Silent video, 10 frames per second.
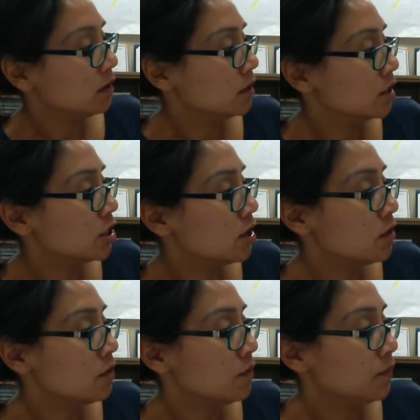
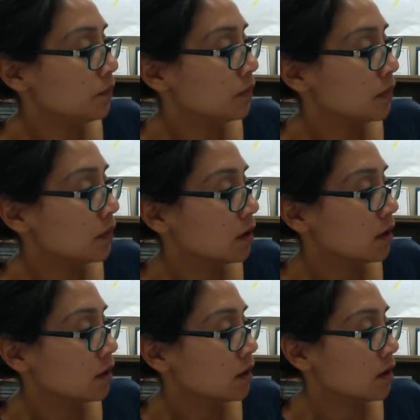So,
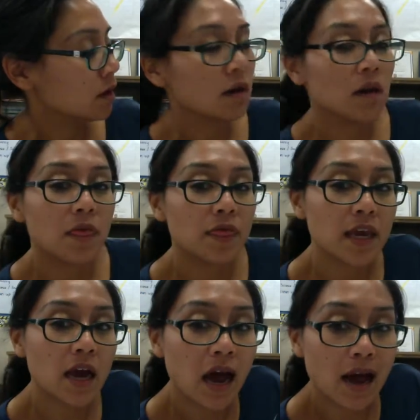
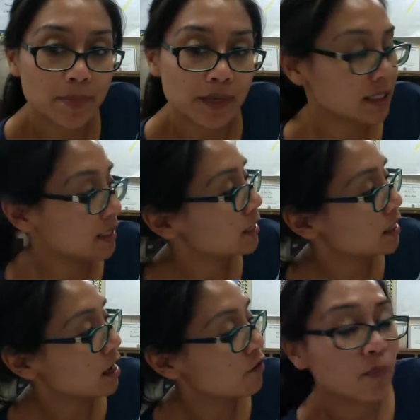the
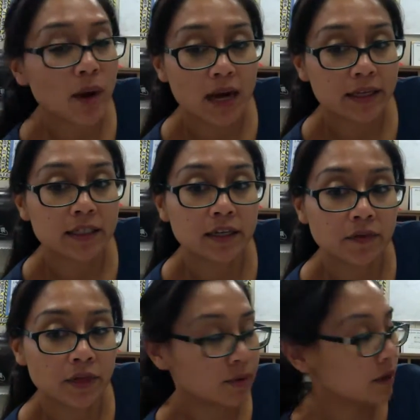opposite of
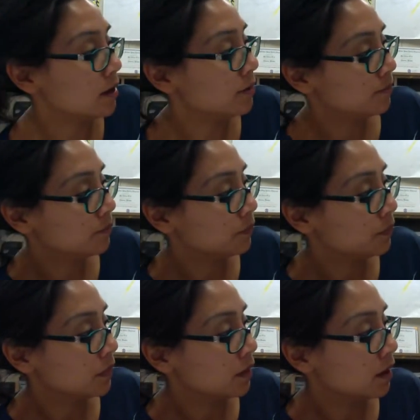positive 3
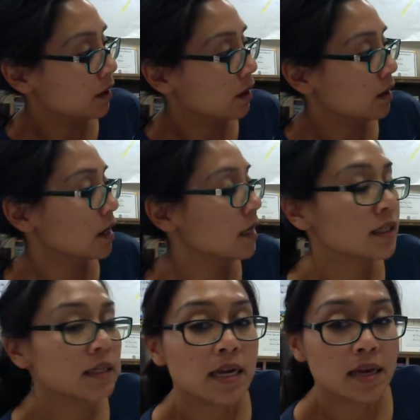
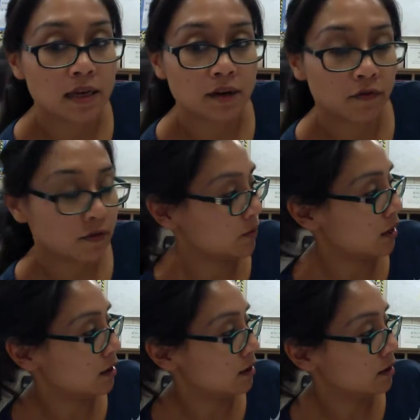is negative
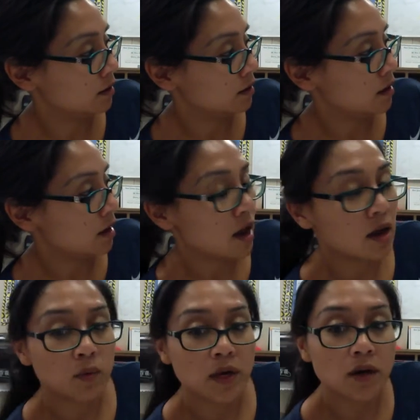3.
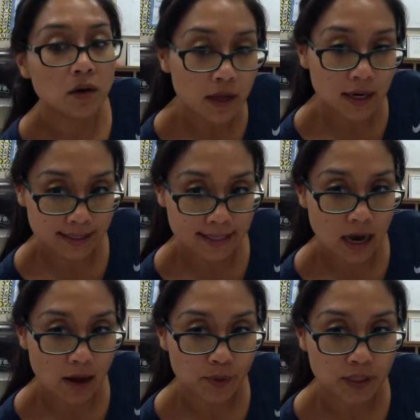And we know that it's the
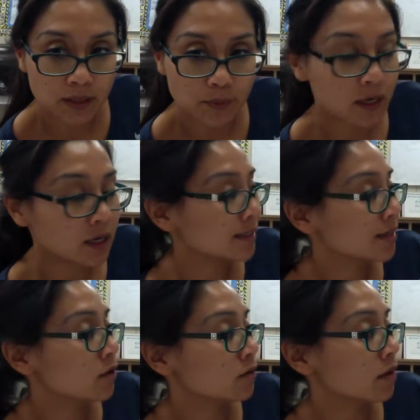opposite because it
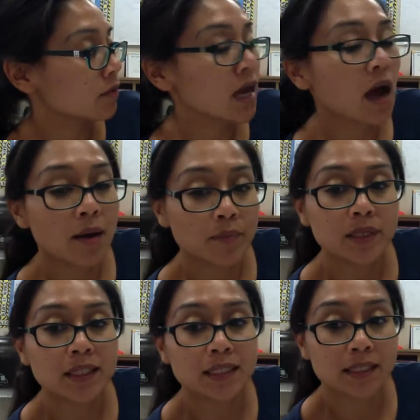goes on the
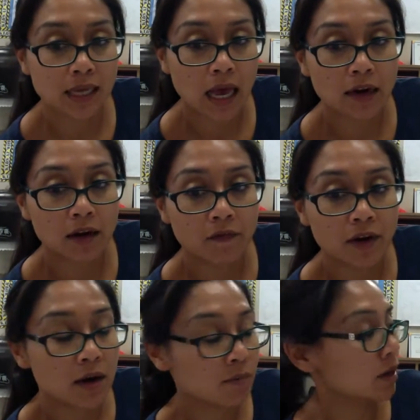opposite side of a
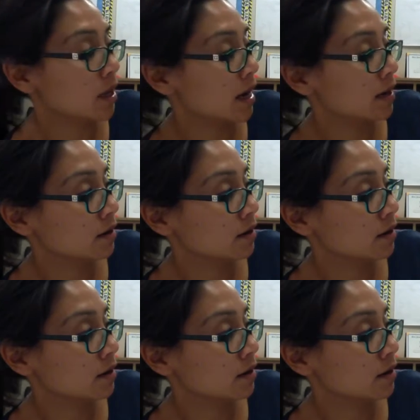number line.